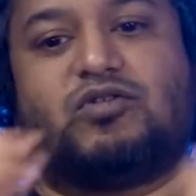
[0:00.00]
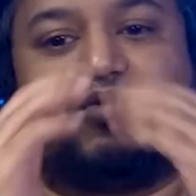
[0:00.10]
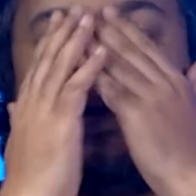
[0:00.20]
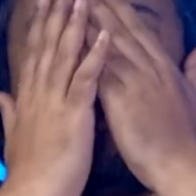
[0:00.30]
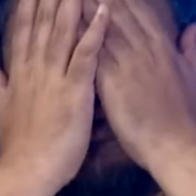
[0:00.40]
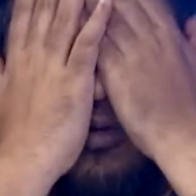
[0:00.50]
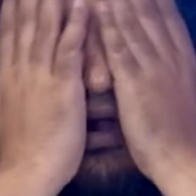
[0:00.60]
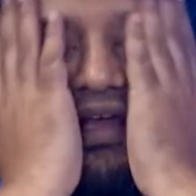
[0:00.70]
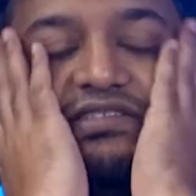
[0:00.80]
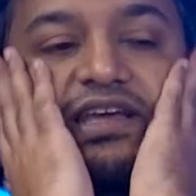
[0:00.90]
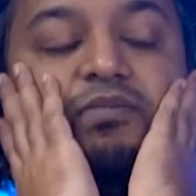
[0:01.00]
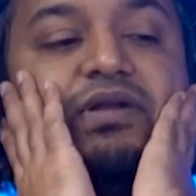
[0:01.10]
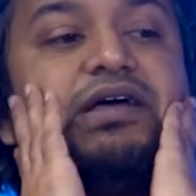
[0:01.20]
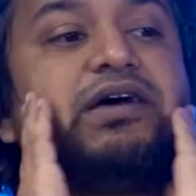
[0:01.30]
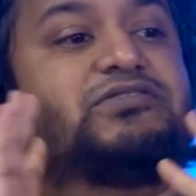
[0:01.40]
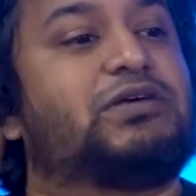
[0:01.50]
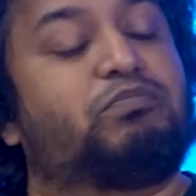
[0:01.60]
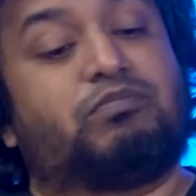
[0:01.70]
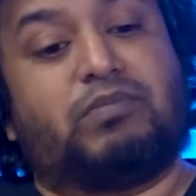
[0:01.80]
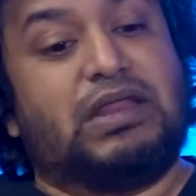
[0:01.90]
know what I said, but
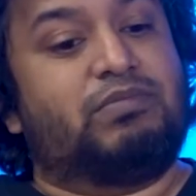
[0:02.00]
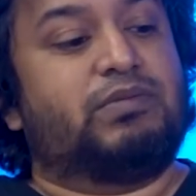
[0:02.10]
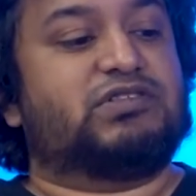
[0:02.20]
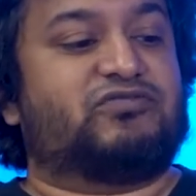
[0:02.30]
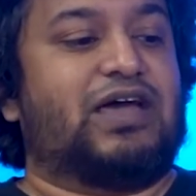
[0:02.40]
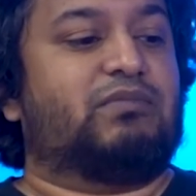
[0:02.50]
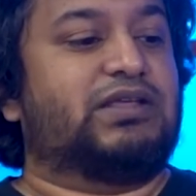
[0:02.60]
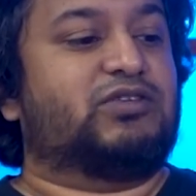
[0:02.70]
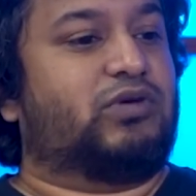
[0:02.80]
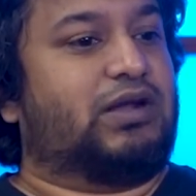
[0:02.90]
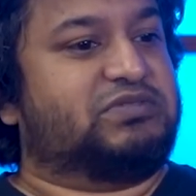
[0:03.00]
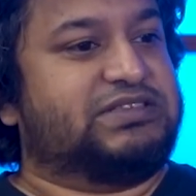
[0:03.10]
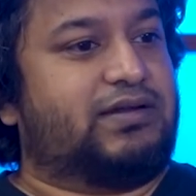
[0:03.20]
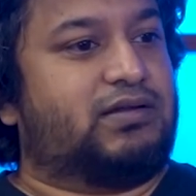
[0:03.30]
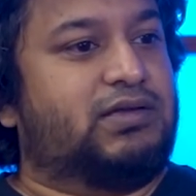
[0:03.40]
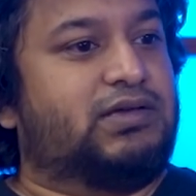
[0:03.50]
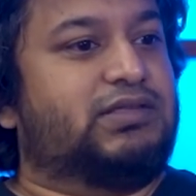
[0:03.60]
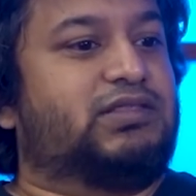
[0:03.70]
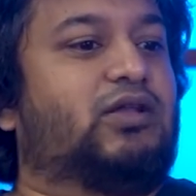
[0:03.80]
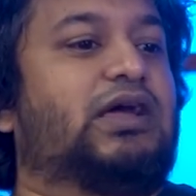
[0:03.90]
many people's families were upset.
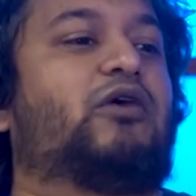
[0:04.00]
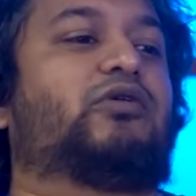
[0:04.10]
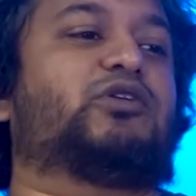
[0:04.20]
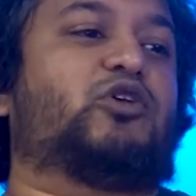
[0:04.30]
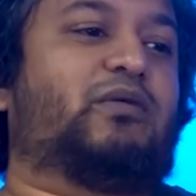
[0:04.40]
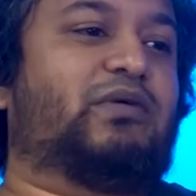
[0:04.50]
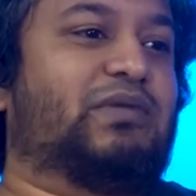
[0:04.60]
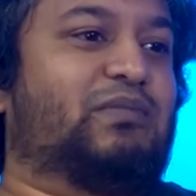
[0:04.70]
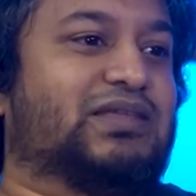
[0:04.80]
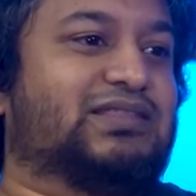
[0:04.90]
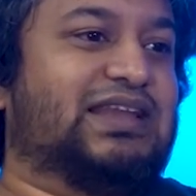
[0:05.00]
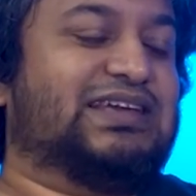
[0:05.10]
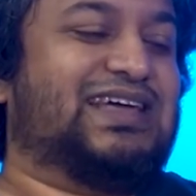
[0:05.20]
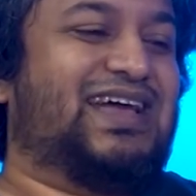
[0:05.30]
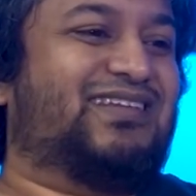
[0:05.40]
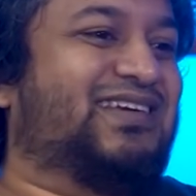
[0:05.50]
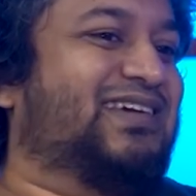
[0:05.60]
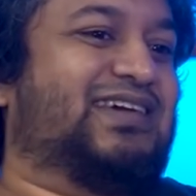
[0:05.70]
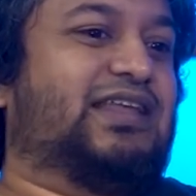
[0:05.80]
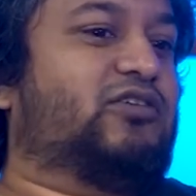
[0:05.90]
They're like, how can you talk about my mother like that?
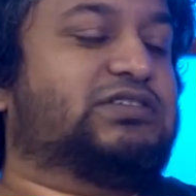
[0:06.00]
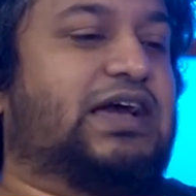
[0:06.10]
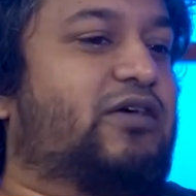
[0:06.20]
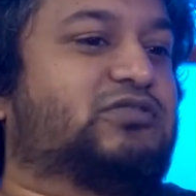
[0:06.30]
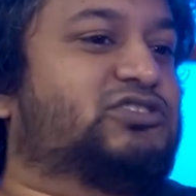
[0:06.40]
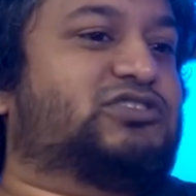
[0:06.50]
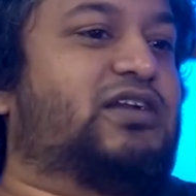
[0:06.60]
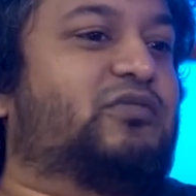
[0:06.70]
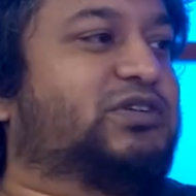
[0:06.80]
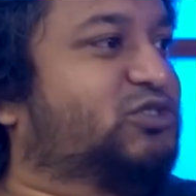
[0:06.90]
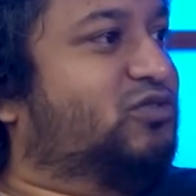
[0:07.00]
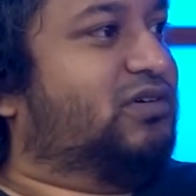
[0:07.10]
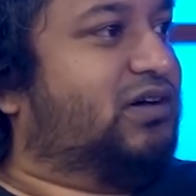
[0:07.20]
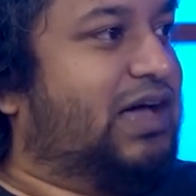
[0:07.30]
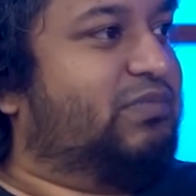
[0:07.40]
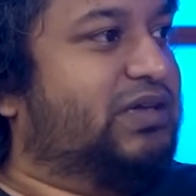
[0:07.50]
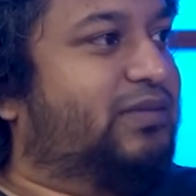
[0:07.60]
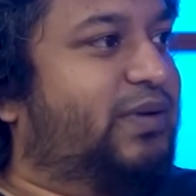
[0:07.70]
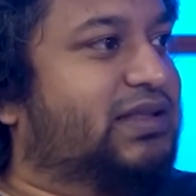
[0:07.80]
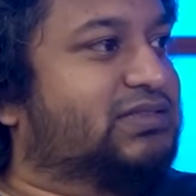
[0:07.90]
And I was like, I was just trying to wish you a happy
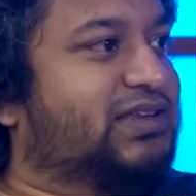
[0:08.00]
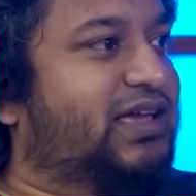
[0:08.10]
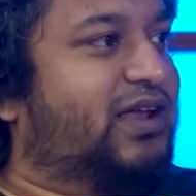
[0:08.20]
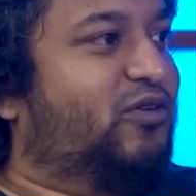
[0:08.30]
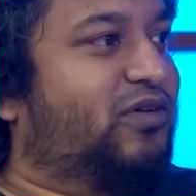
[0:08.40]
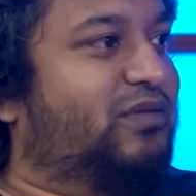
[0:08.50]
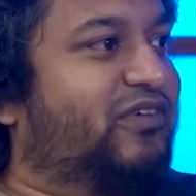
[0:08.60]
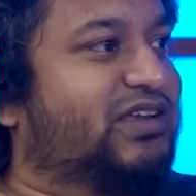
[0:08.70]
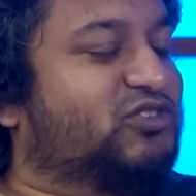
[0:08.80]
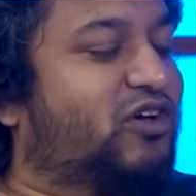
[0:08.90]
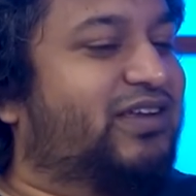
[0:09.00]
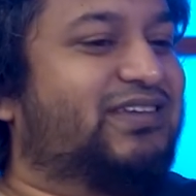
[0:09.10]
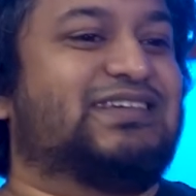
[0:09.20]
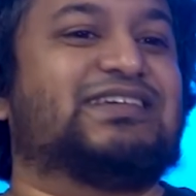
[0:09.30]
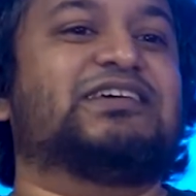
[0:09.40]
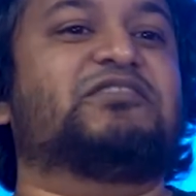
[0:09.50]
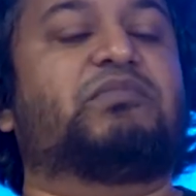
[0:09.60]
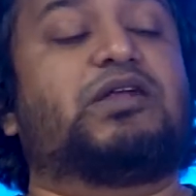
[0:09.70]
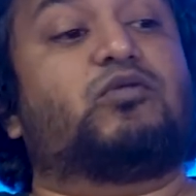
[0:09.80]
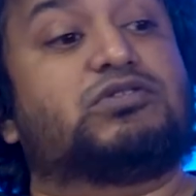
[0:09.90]
Independence Day. I don't know. I'm very sorry.
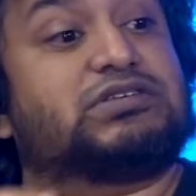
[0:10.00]
But it was